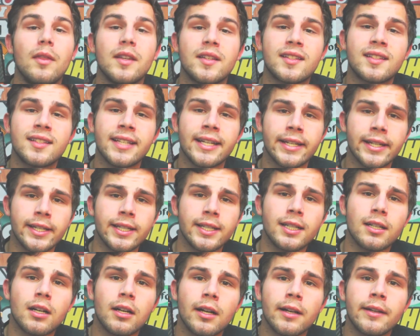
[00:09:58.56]
the second
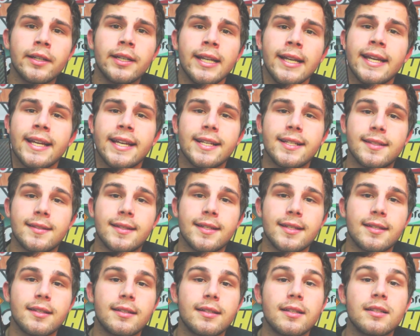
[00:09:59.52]
con is
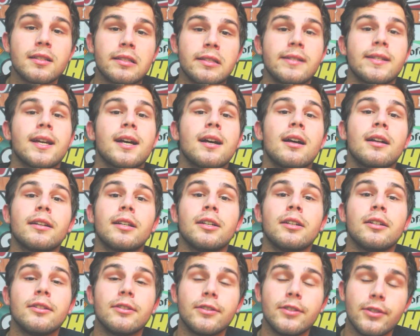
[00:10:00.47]
this does not
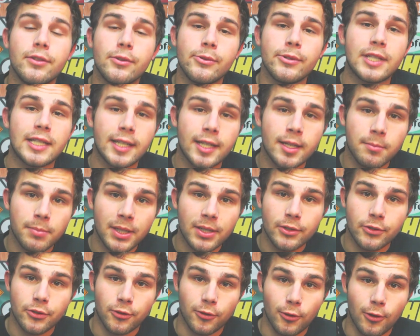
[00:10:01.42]
do temp
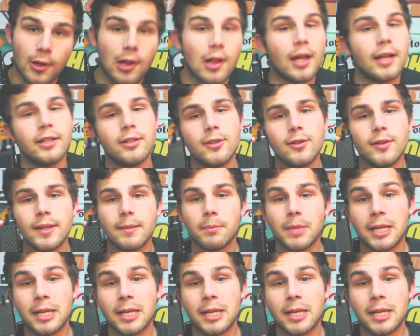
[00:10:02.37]
control. I know that